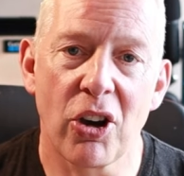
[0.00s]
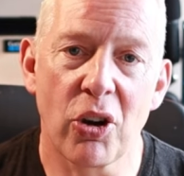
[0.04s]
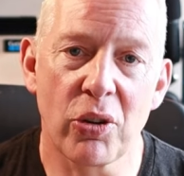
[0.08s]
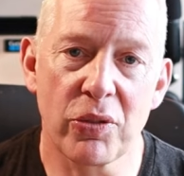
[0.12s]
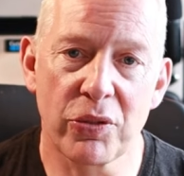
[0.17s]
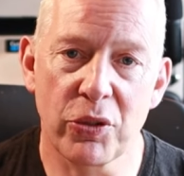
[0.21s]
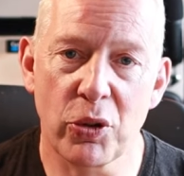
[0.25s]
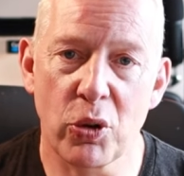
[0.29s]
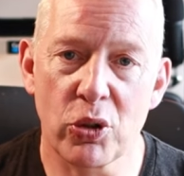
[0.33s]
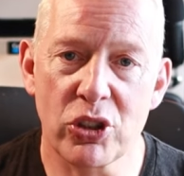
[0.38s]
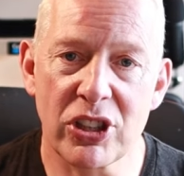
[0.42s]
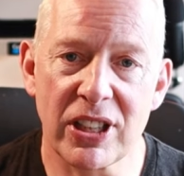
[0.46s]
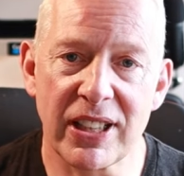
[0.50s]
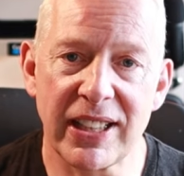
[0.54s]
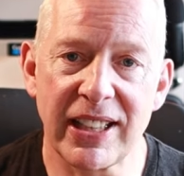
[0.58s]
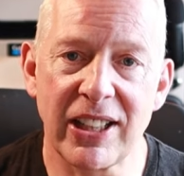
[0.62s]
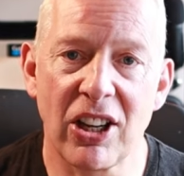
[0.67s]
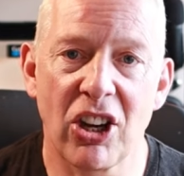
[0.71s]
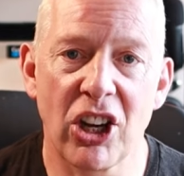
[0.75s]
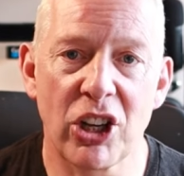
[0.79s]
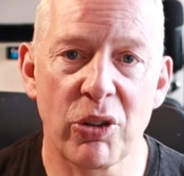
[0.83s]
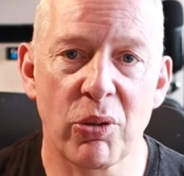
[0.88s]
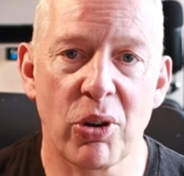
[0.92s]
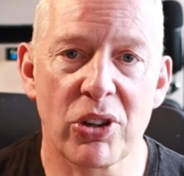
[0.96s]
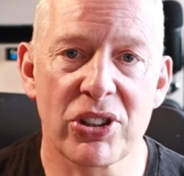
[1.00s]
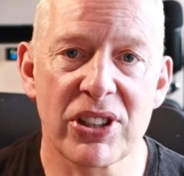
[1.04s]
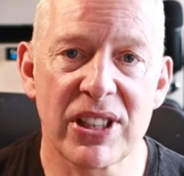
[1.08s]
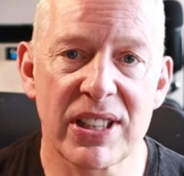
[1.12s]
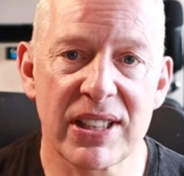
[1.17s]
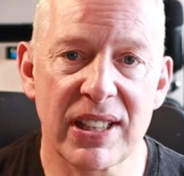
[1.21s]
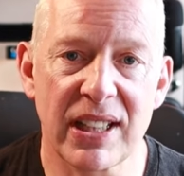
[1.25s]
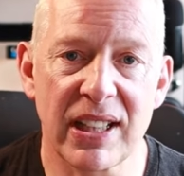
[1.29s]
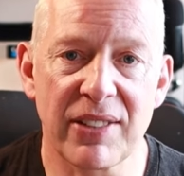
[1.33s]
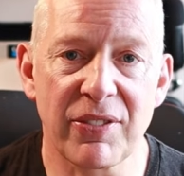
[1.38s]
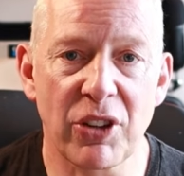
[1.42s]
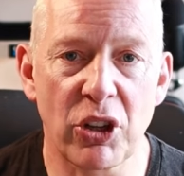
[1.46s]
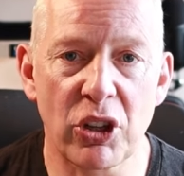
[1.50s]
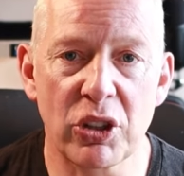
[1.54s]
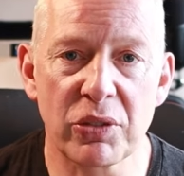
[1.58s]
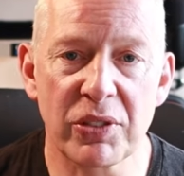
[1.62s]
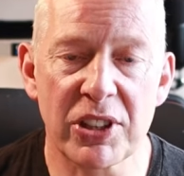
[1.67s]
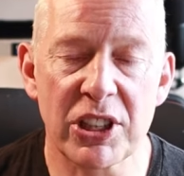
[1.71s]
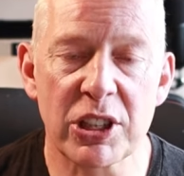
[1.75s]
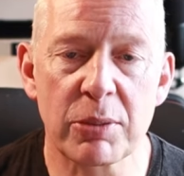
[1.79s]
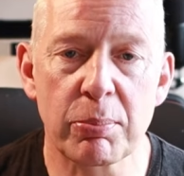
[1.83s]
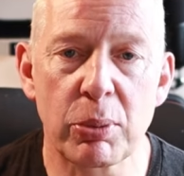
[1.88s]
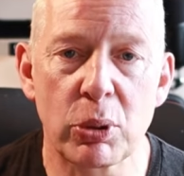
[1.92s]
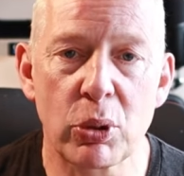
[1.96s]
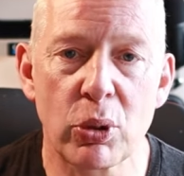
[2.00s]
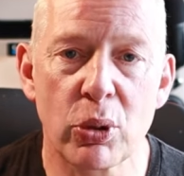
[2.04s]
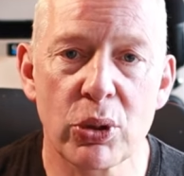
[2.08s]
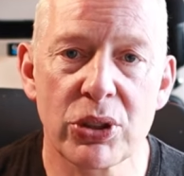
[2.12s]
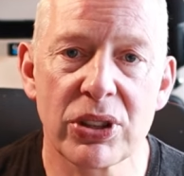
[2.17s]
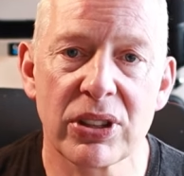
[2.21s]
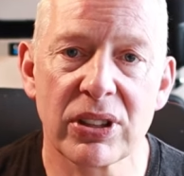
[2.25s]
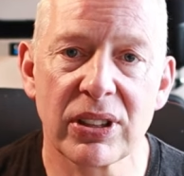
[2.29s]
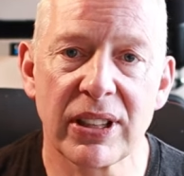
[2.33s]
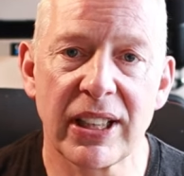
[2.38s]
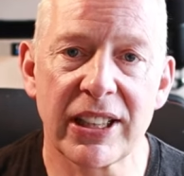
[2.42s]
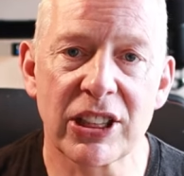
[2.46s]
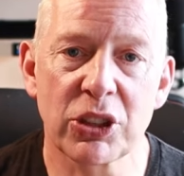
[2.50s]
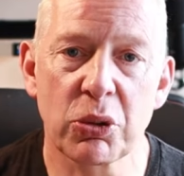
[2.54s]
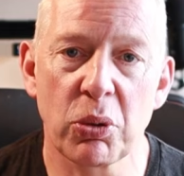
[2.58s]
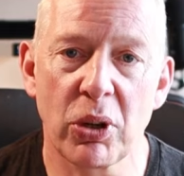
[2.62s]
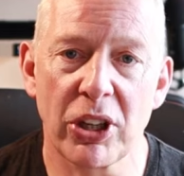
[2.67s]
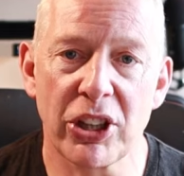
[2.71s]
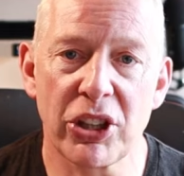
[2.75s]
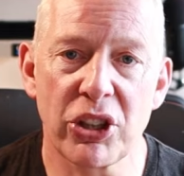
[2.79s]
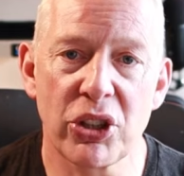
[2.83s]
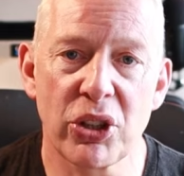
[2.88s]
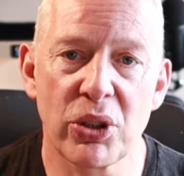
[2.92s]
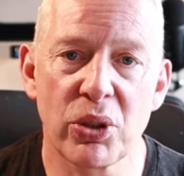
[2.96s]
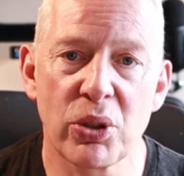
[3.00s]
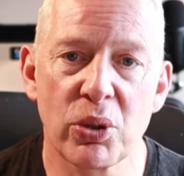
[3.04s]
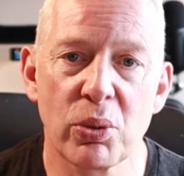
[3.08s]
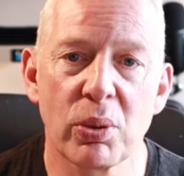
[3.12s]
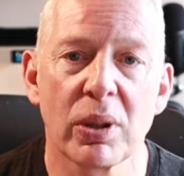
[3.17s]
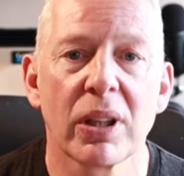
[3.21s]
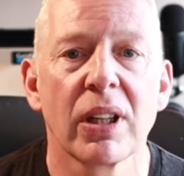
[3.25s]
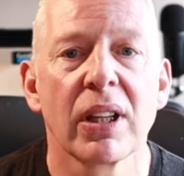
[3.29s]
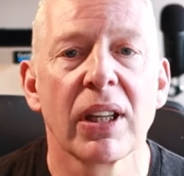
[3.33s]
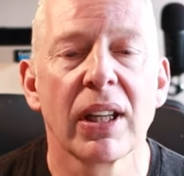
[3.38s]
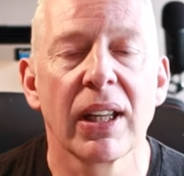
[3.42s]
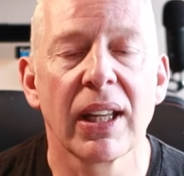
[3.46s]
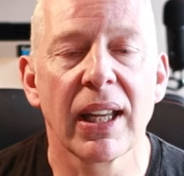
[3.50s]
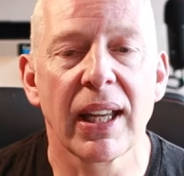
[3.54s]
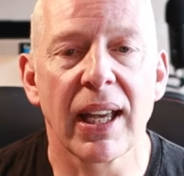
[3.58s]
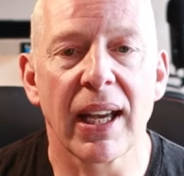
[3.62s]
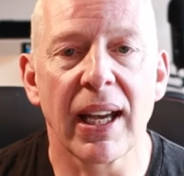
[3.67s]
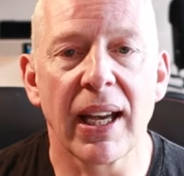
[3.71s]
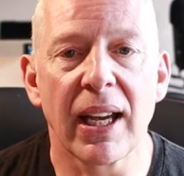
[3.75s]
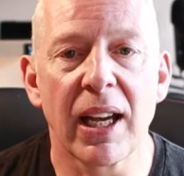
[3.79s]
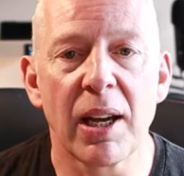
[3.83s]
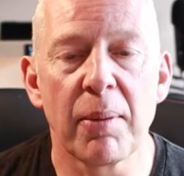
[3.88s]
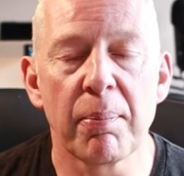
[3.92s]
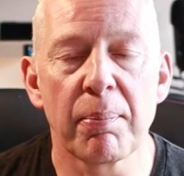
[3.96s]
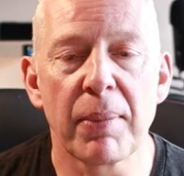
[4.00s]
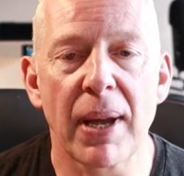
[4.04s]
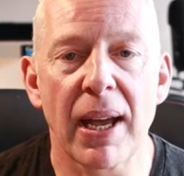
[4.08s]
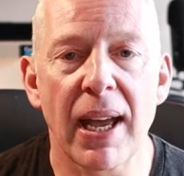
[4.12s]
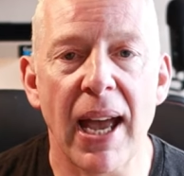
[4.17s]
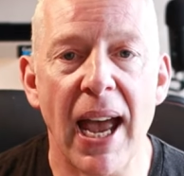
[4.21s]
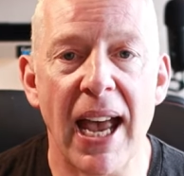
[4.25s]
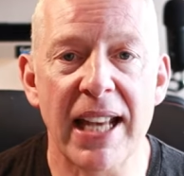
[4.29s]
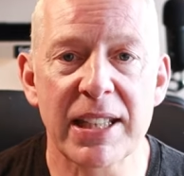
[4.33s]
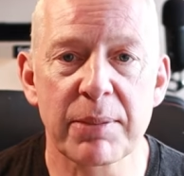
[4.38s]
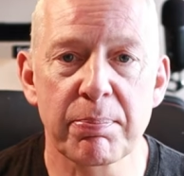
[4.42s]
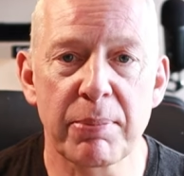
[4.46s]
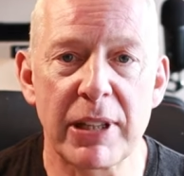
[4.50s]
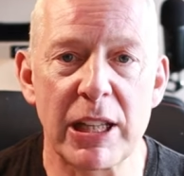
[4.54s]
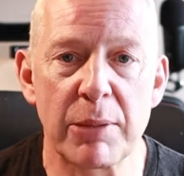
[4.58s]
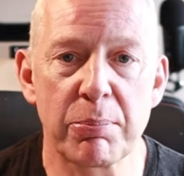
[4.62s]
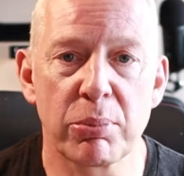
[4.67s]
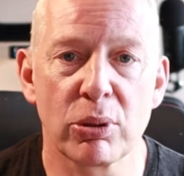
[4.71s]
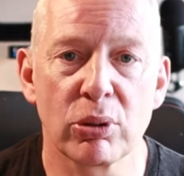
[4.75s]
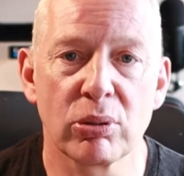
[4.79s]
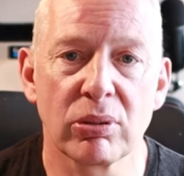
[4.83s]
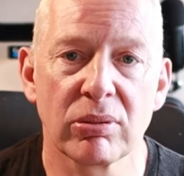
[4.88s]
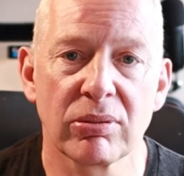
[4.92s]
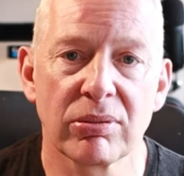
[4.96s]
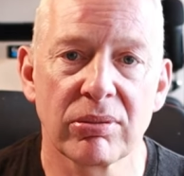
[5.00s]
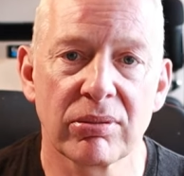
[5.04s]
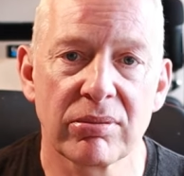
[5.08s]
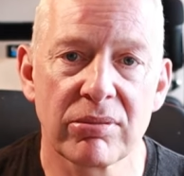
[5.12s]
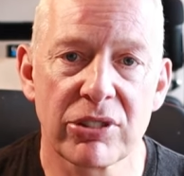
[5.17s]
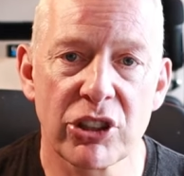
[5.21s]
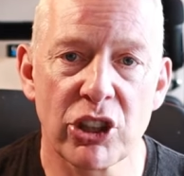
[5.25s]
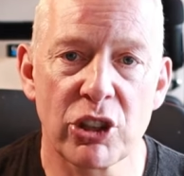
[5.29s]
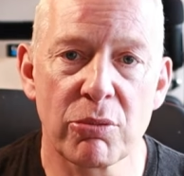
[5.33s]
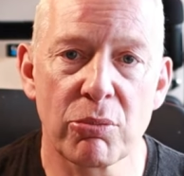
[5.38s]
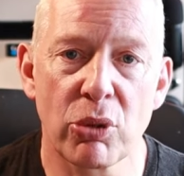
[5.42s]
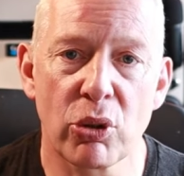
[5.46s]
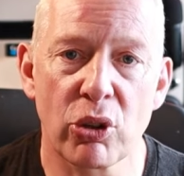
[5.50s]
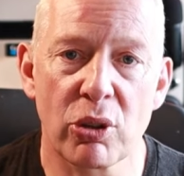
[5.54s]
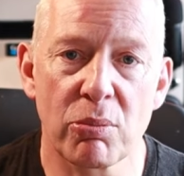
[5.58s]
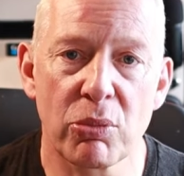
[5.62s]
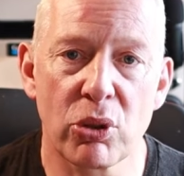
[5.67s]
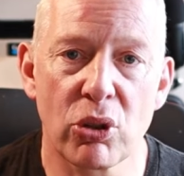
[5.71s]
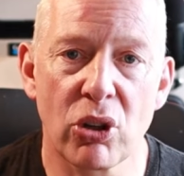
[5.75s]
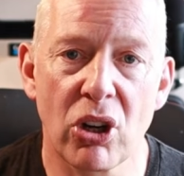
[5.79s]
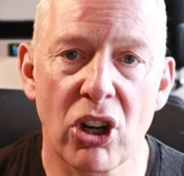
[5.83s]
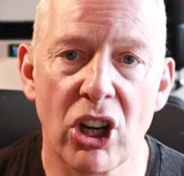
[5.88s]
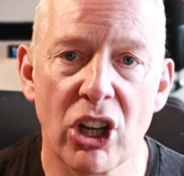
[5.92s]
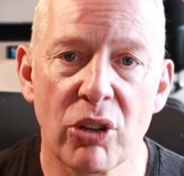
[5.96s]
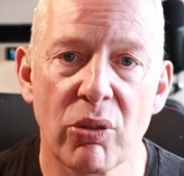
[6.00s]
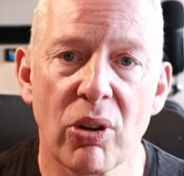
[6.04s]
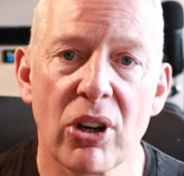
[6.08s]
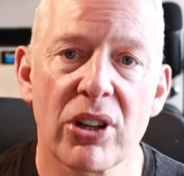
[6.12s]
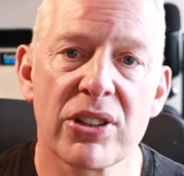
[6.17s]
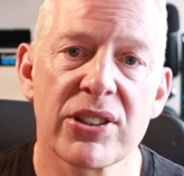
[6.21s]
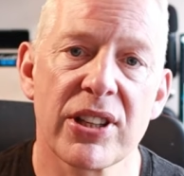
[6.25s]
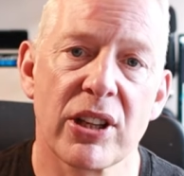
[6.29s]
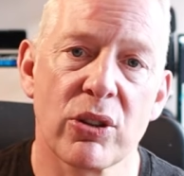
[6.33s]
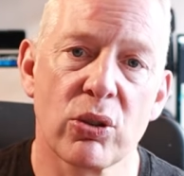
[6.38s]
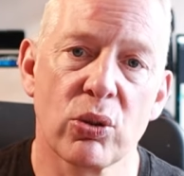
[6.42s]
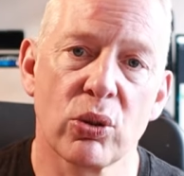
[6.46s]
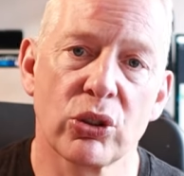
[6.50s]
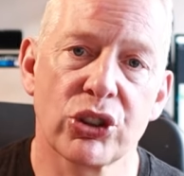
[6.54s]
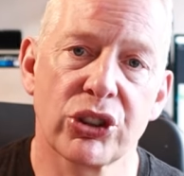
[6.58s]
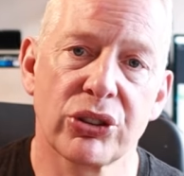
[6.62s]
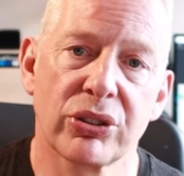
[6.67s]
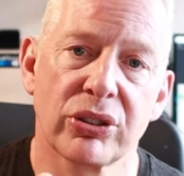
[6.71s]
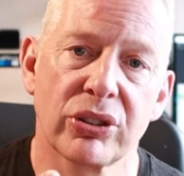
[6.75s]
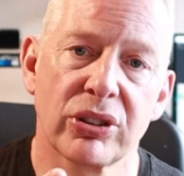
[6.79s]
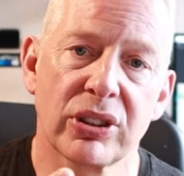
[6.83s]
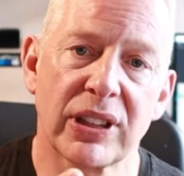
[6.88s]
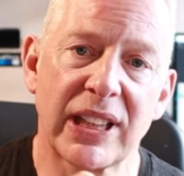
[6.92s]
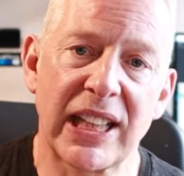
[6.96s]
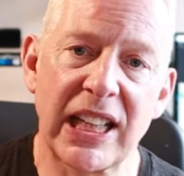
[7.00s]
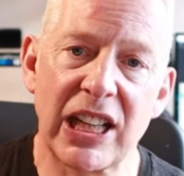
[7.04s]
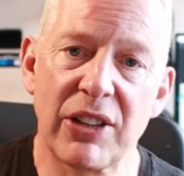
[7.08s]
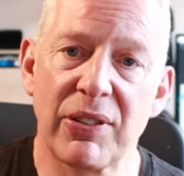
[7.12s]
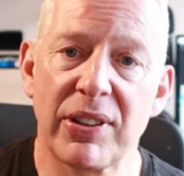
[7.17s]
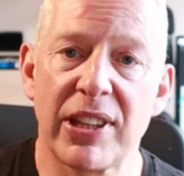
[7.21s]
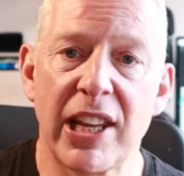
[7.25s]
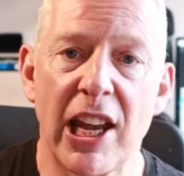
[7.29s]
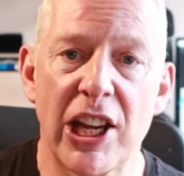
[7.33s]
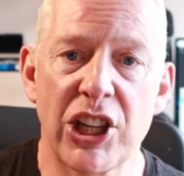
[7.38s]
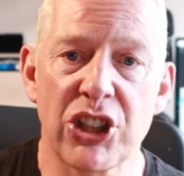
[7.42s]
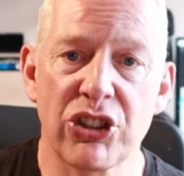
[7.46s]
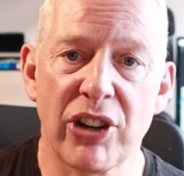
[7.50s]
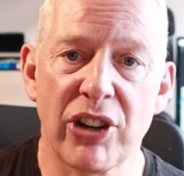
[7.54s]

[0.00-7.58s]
Unfortunately, Hyrox is an evolving sport. It's quite new. Um, as people do more and more Hyrox, they're all gearing their